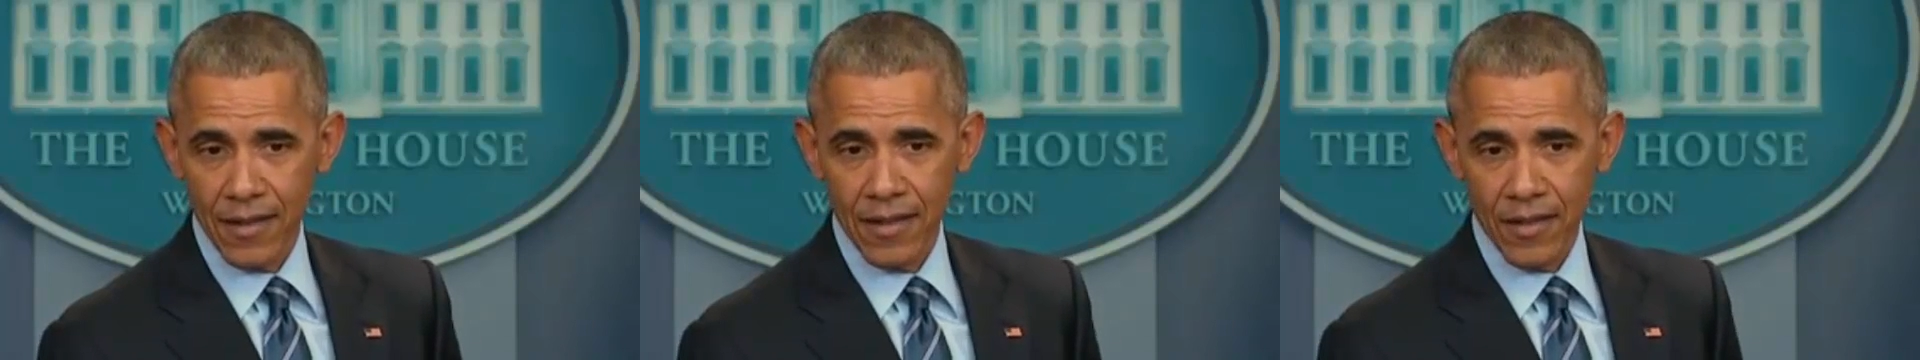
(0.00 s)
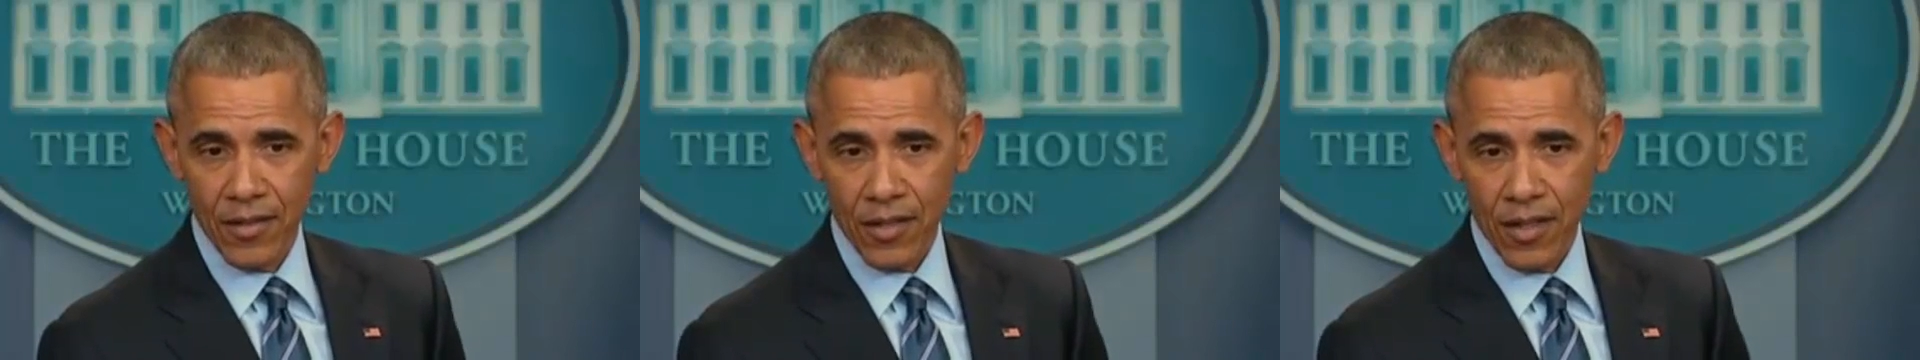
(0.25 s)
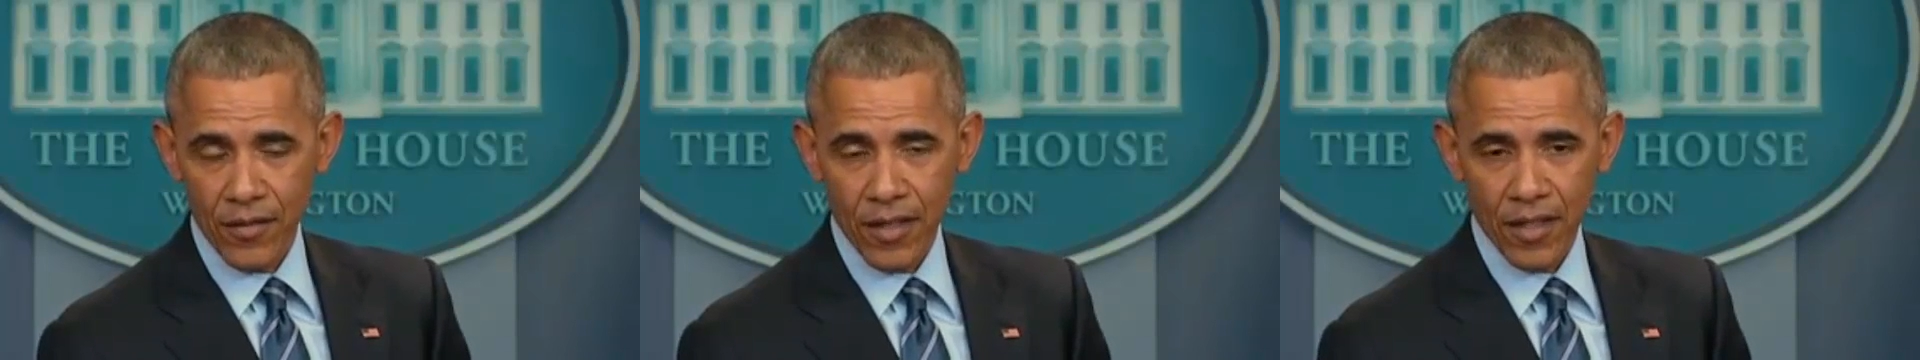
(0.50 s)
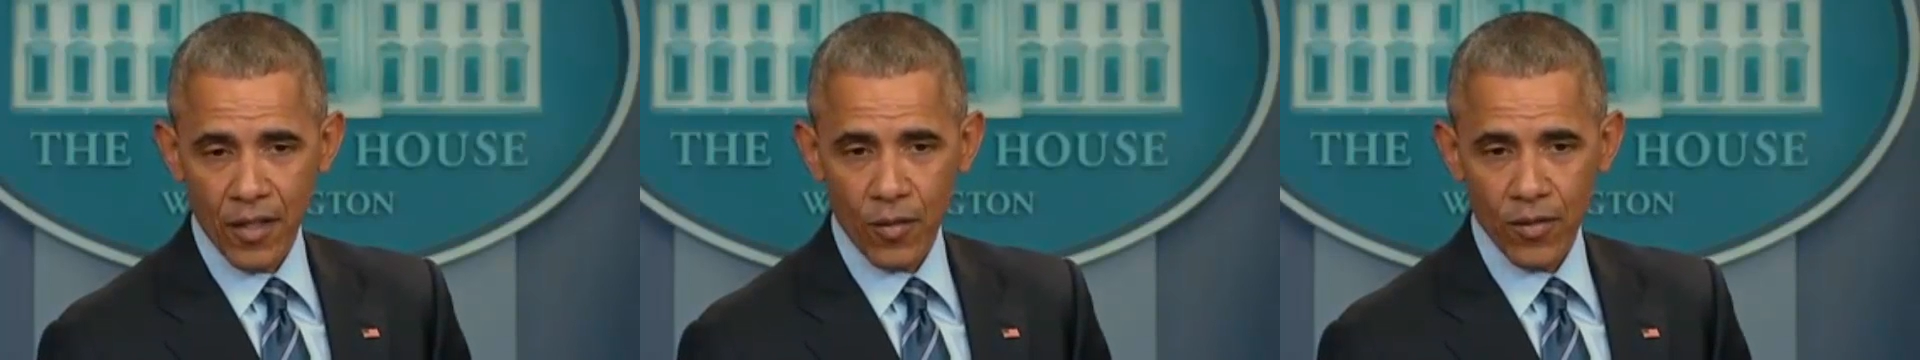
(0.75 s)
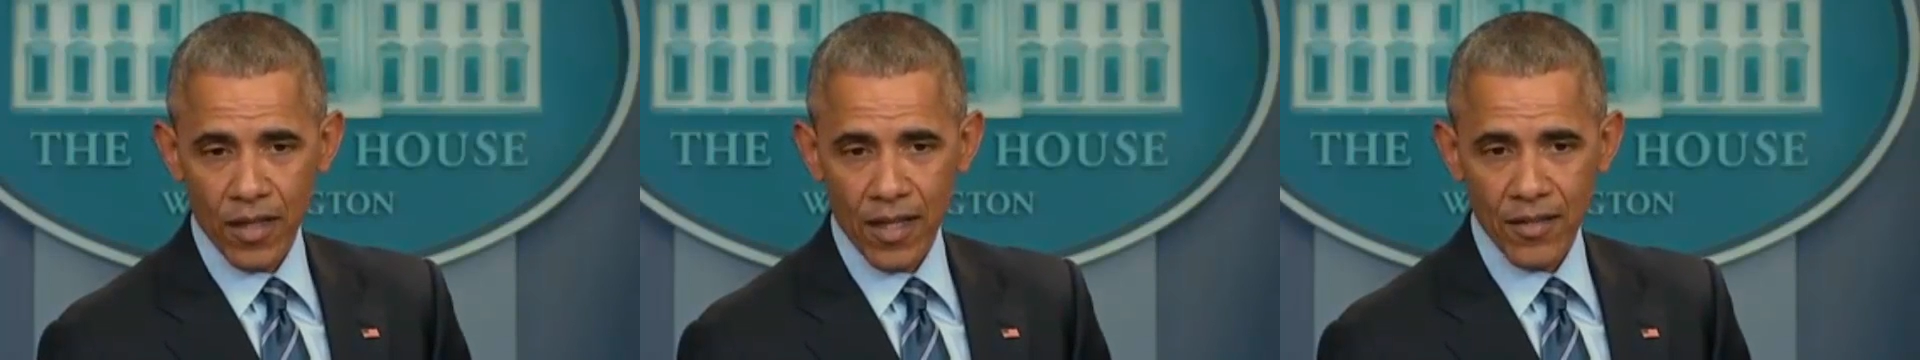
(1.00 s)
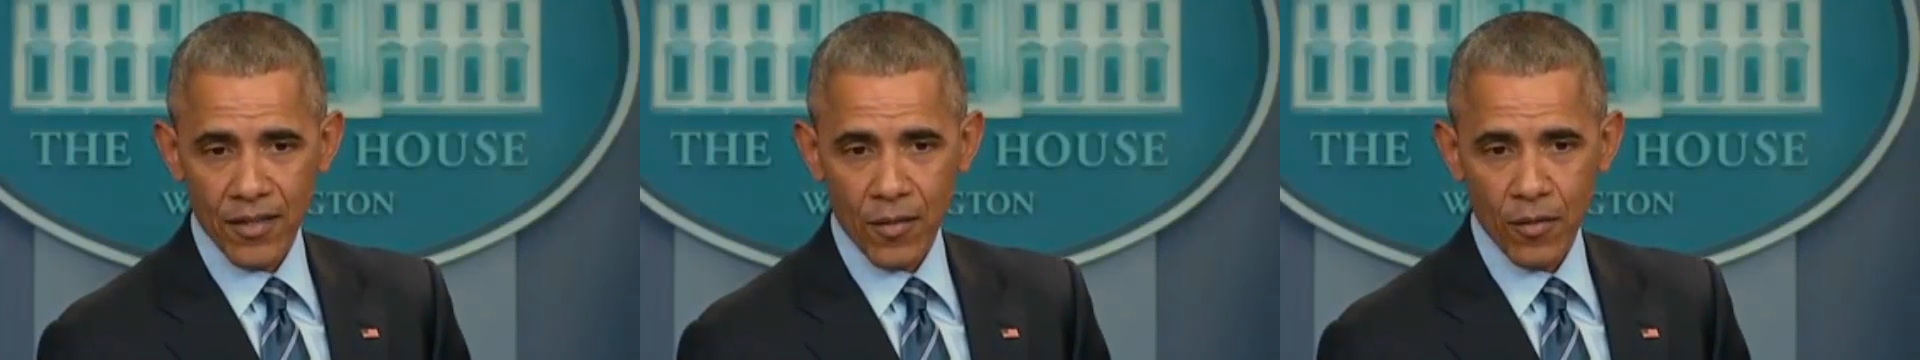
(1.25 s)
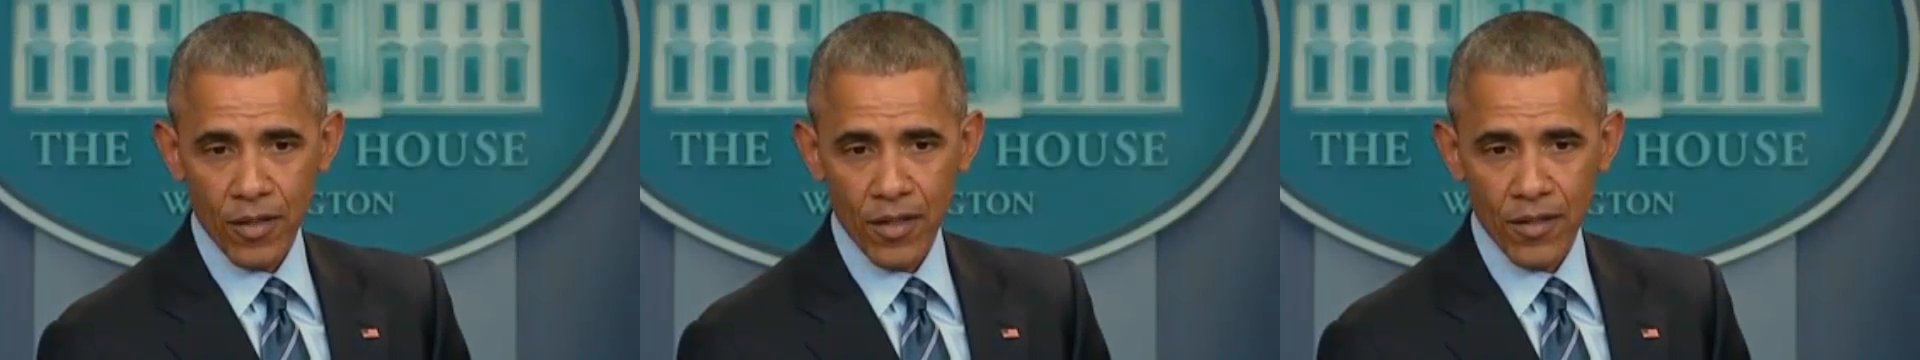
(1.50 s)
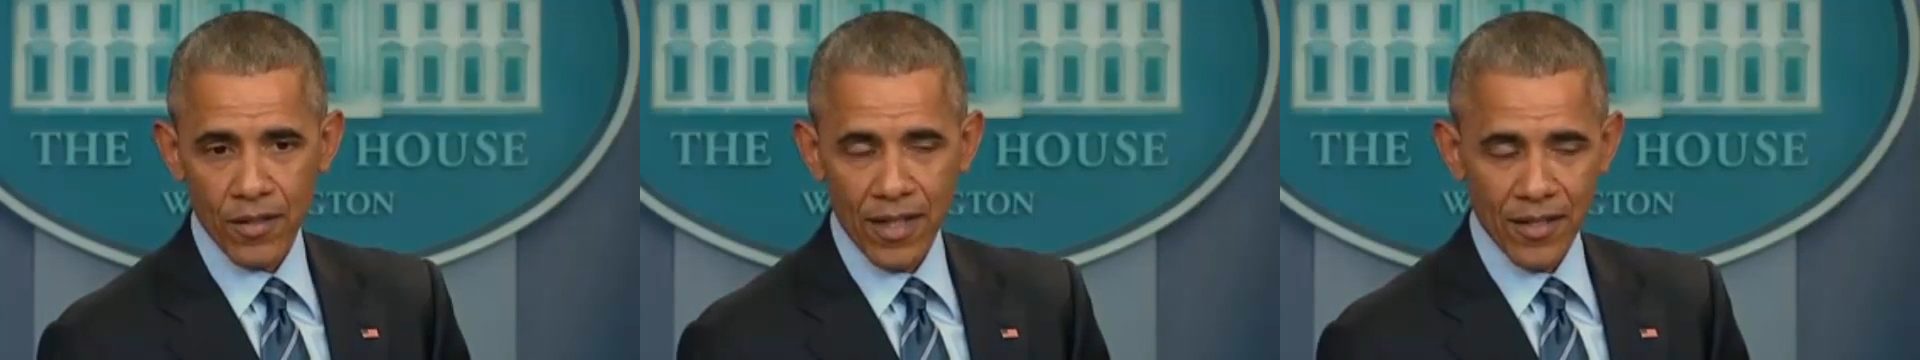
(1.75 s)
significantly over the last several
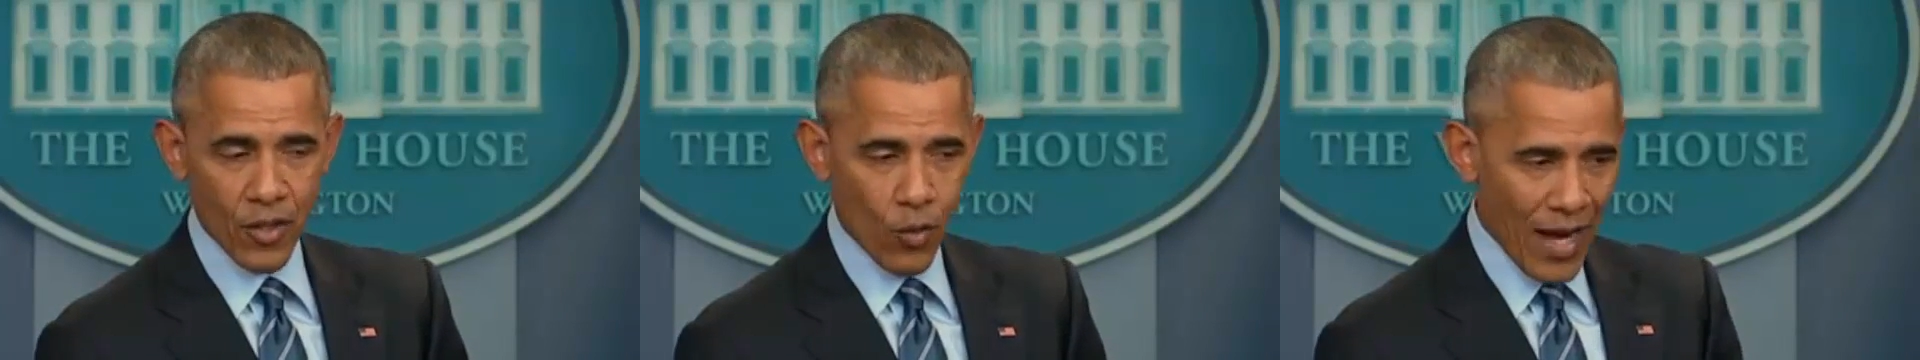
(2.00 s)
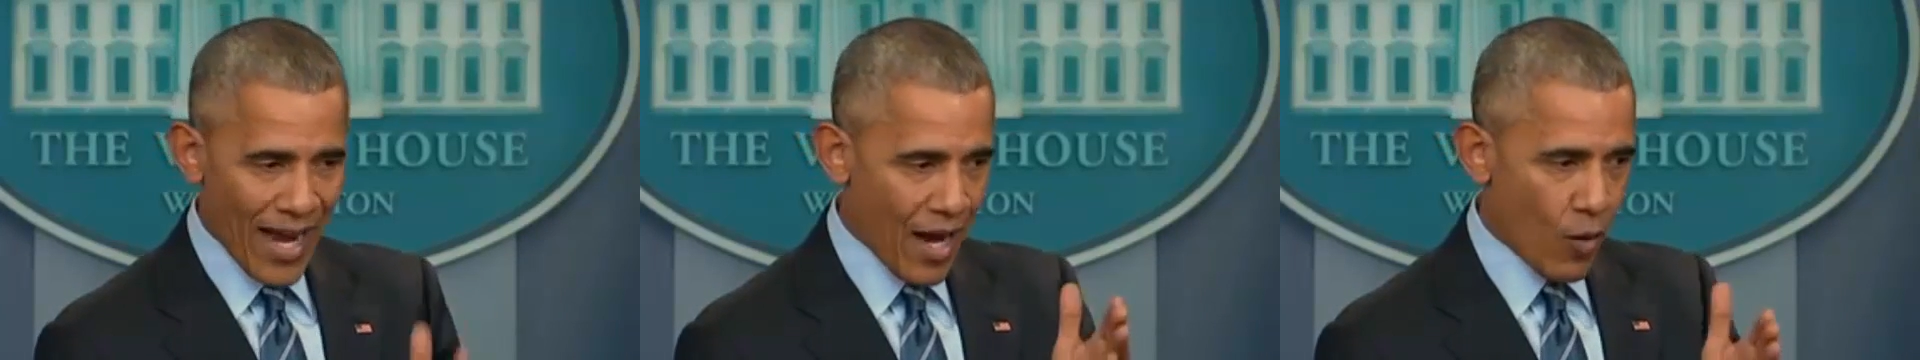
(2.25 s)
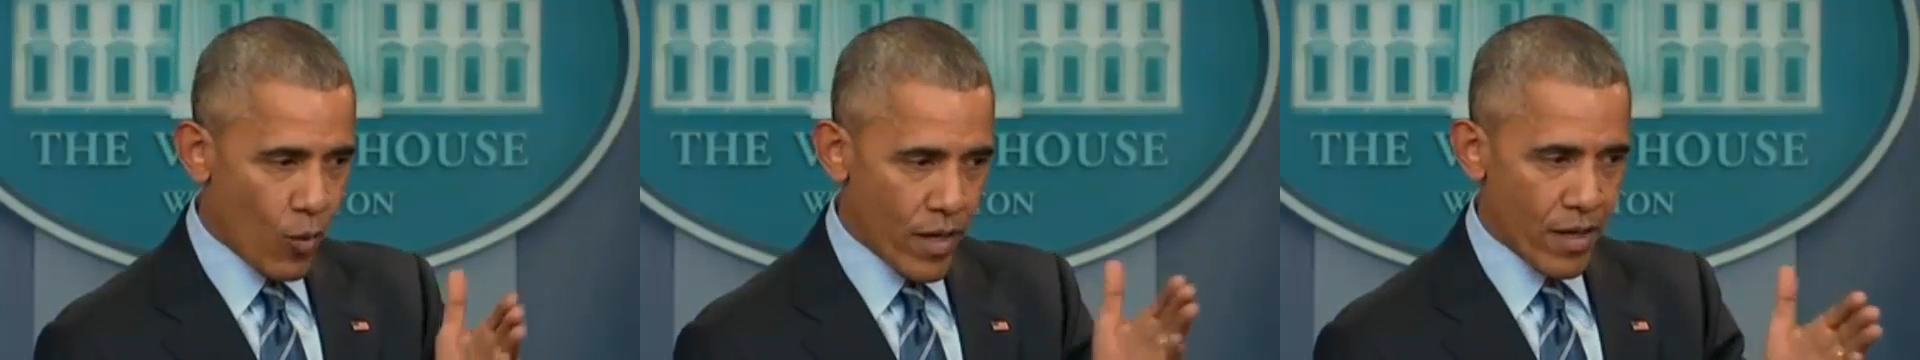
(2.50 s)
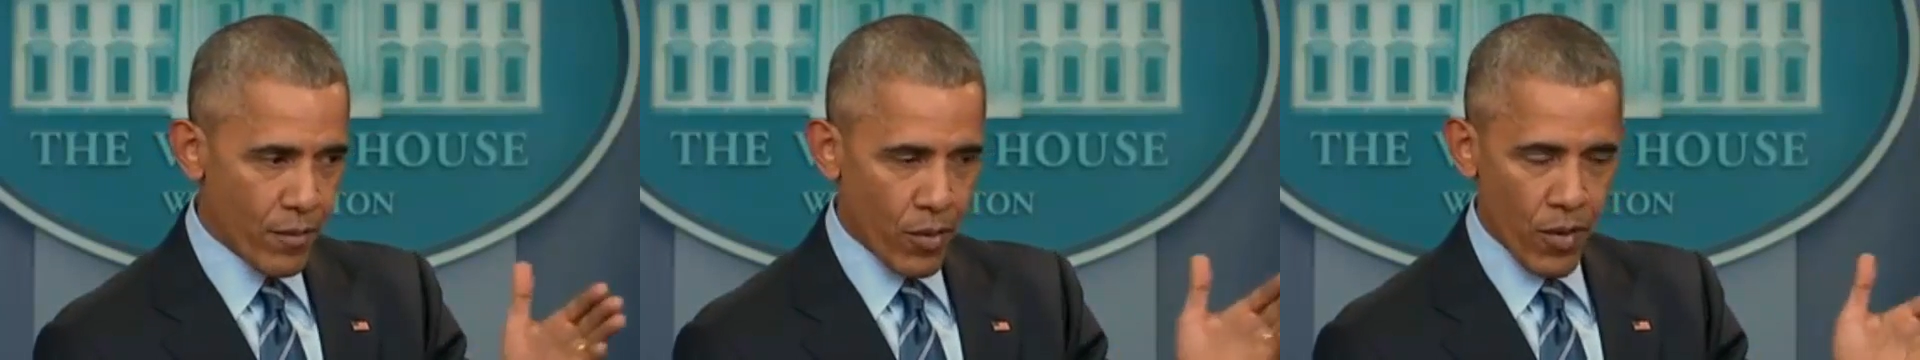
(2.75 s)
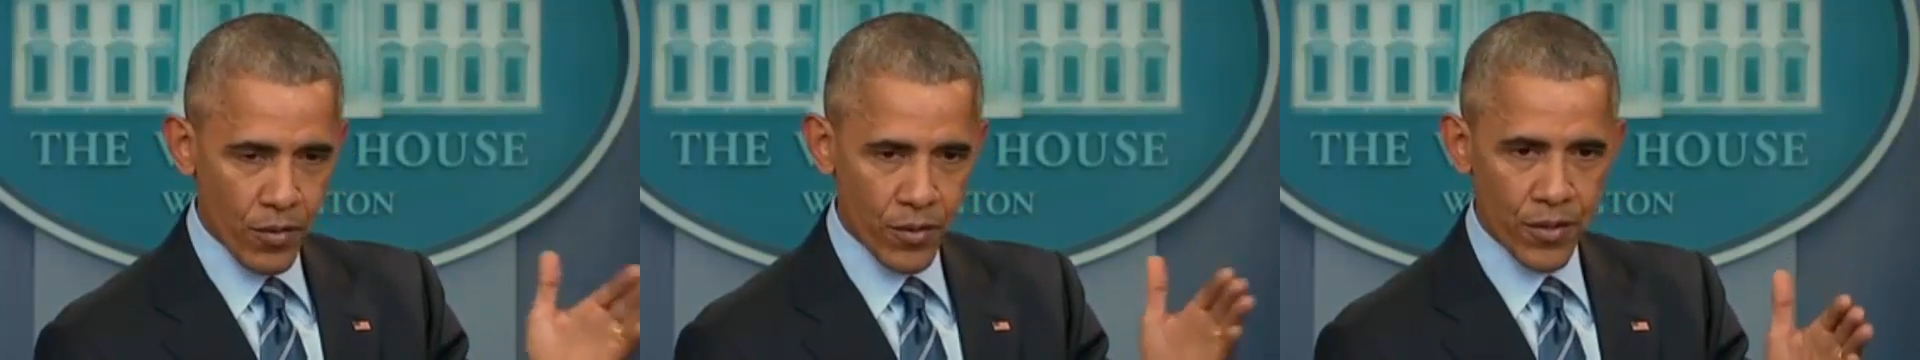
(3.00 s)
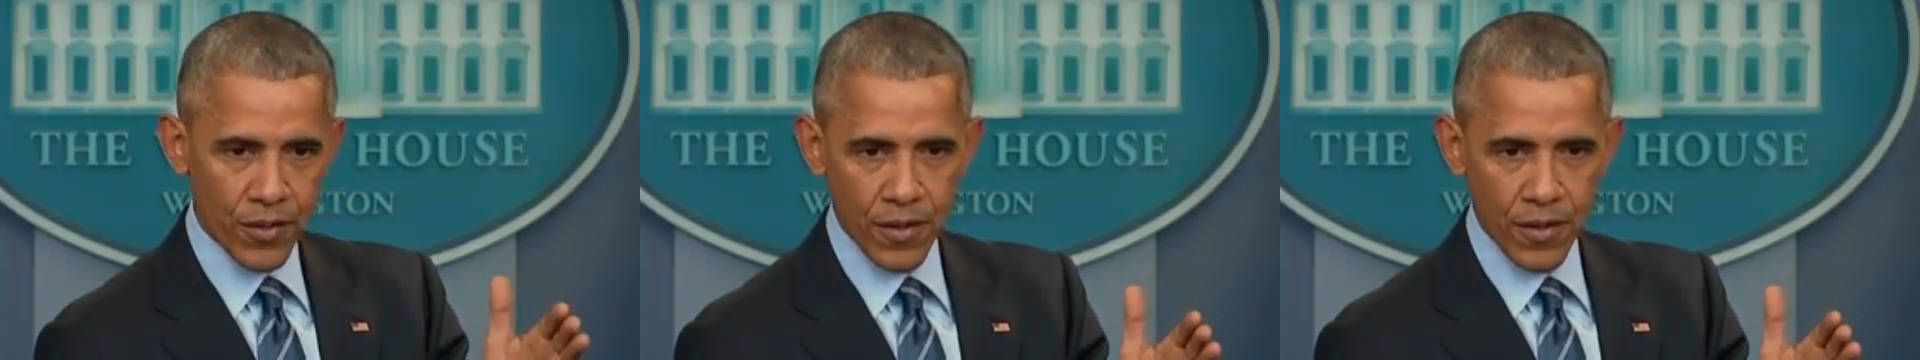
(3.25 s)
years. And so how we approach